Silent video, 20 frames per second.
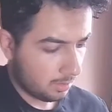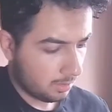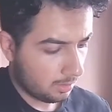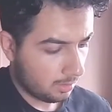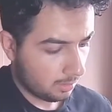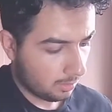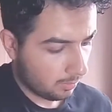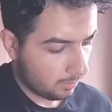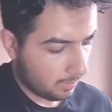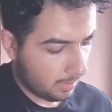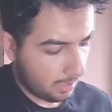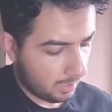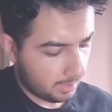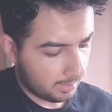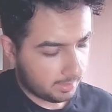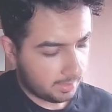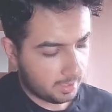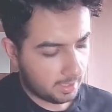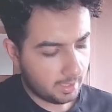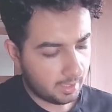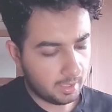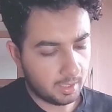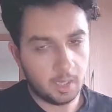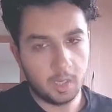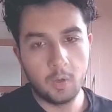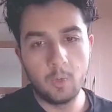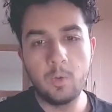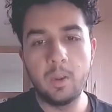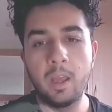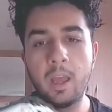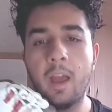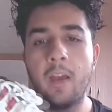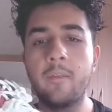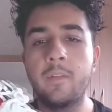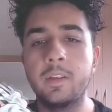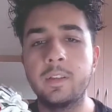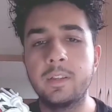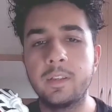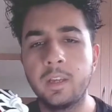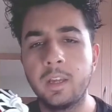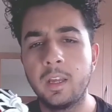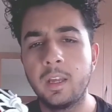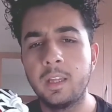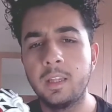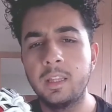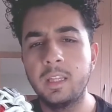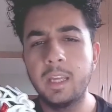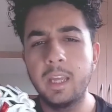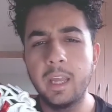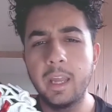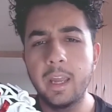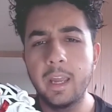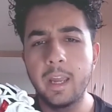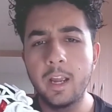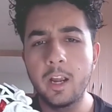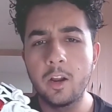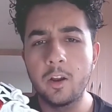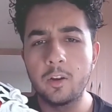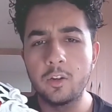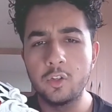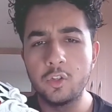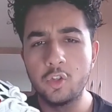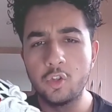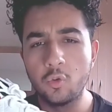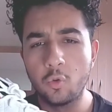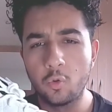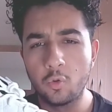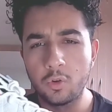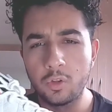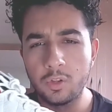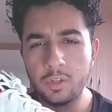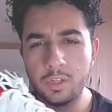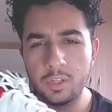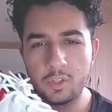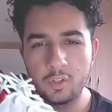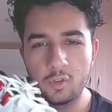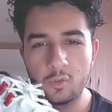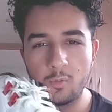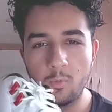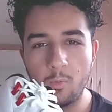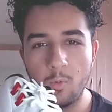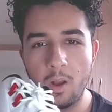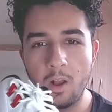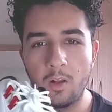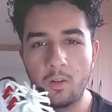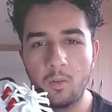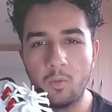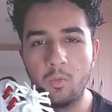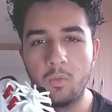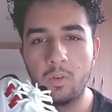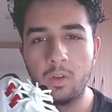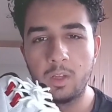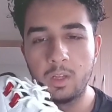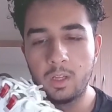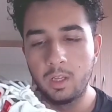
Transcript: Alright, here we have it, the Air Jordan 12